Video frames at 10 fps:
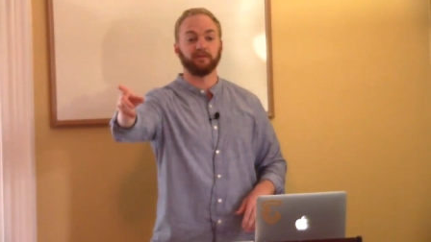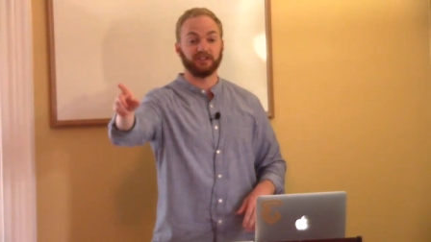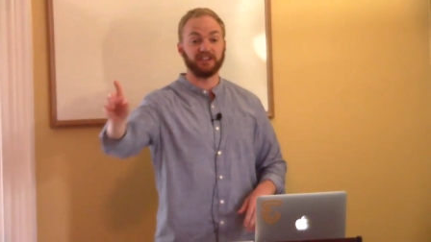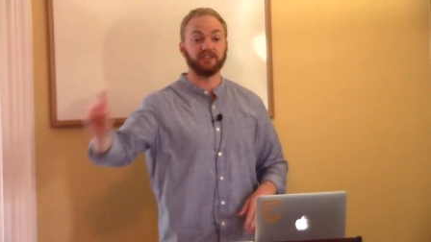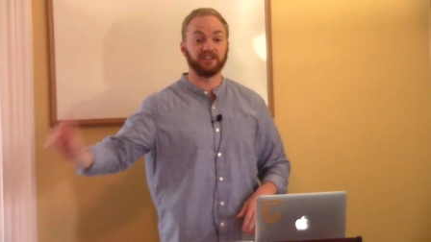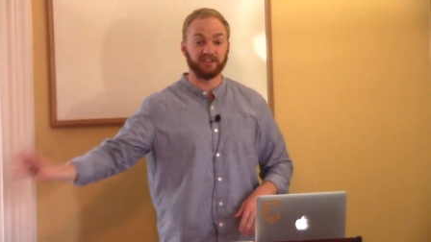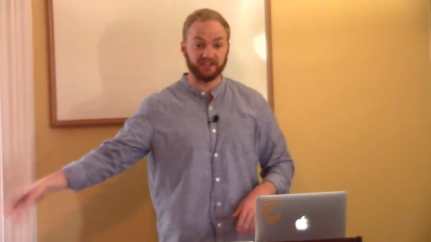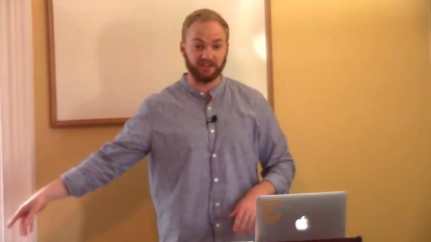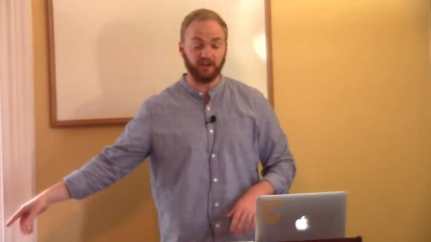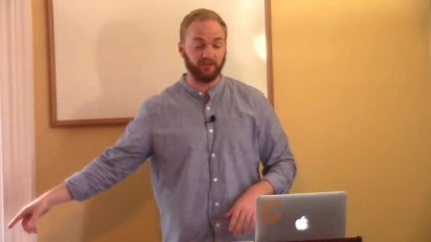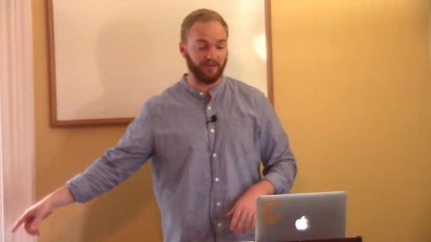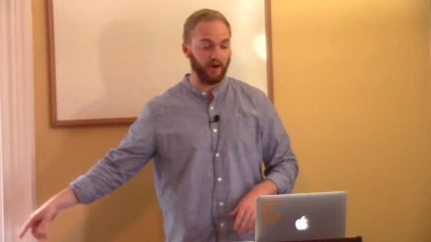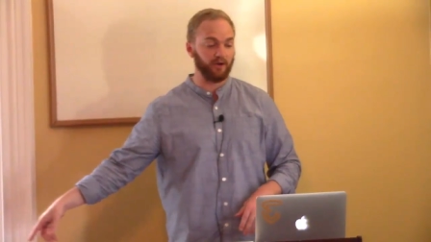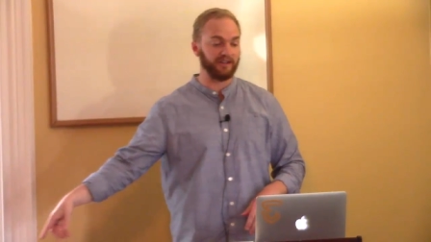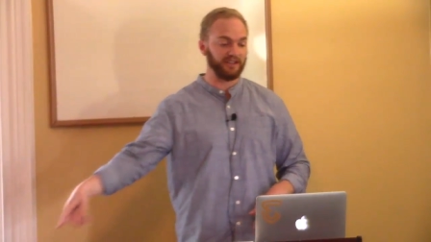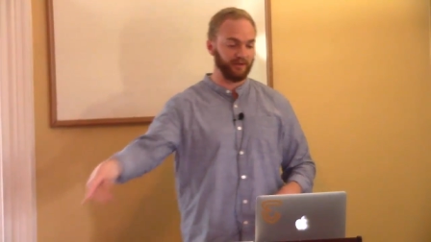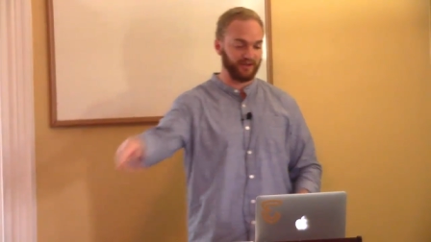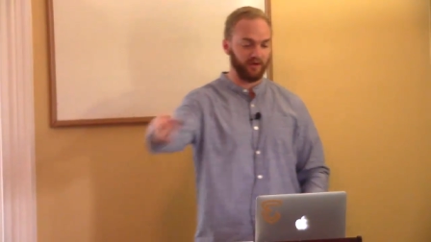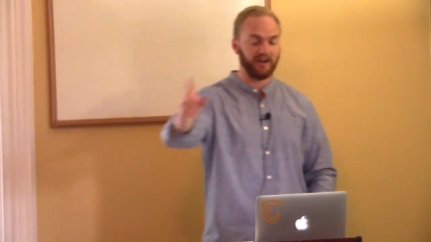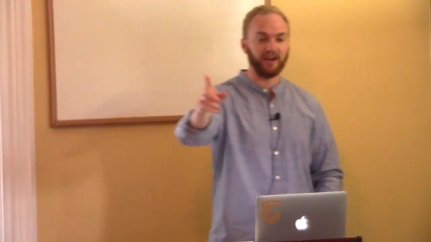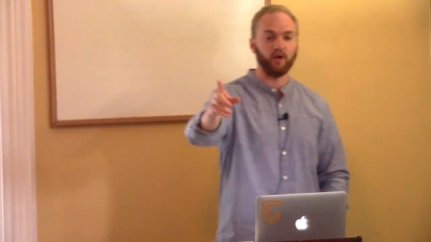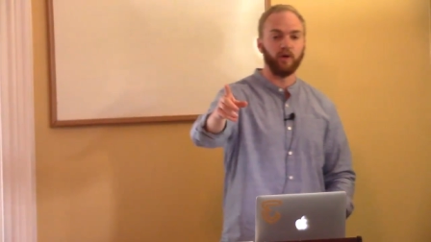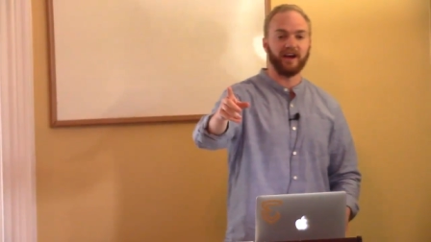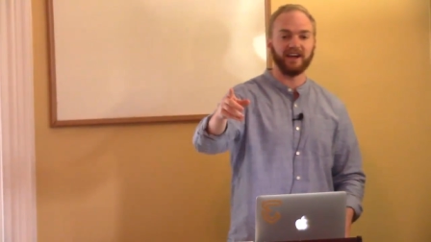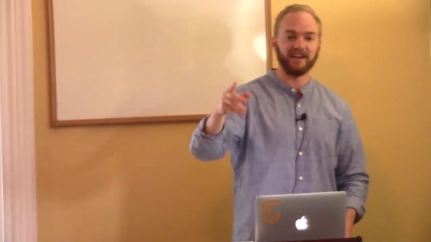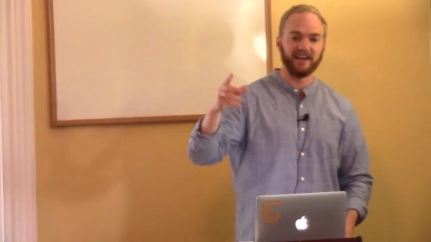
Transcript: she, she took a phone and she was running away